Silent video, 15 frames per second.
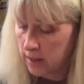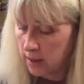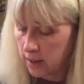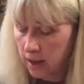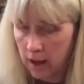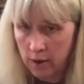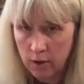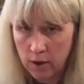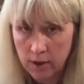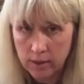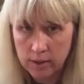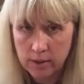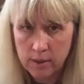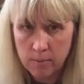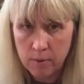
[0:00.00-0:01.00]
I'll knock
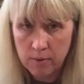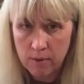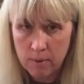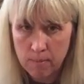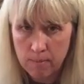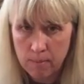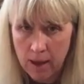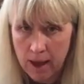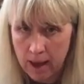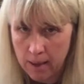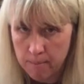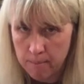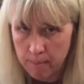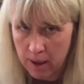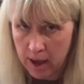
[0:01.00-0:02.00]
some of it
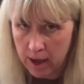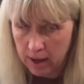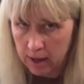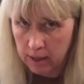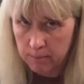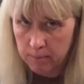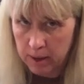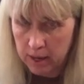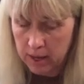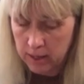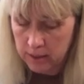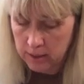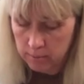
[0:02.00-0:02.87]
back a bit,